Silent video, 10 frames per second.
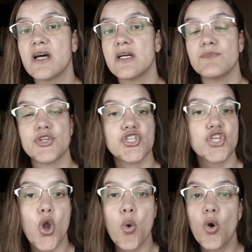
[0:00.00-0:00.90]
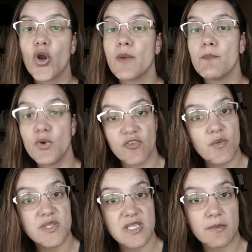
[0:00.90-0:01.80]
a show or a
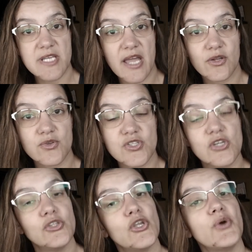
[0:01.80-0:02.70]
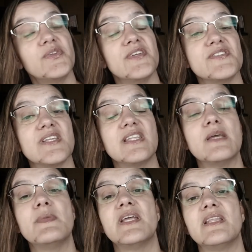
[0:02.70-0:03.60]
movie with subtitles, you know that there's a
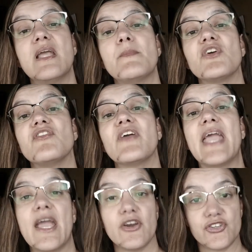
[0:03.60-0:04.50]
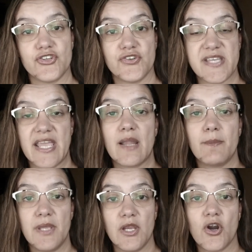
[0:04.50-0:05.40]
limited number of characters that can
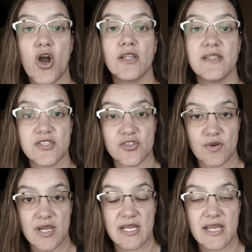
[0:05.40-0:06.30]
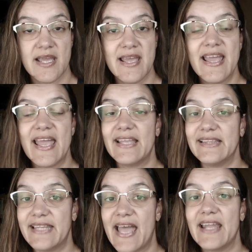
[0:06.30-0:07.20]
appear on the screen,
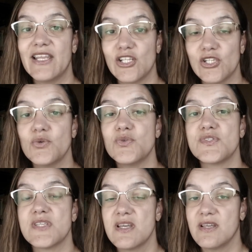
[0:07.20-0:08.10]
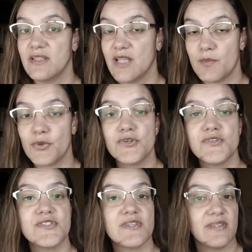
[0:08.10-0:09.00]
and that includes
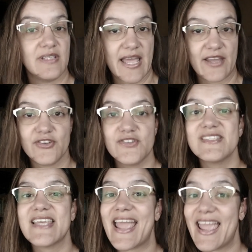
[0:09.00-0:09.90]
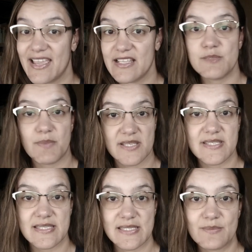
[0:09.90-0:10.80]
numbers, letters, and
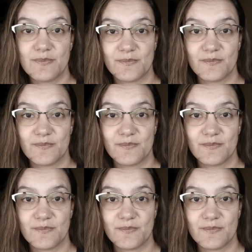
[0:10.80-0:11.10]
spaces.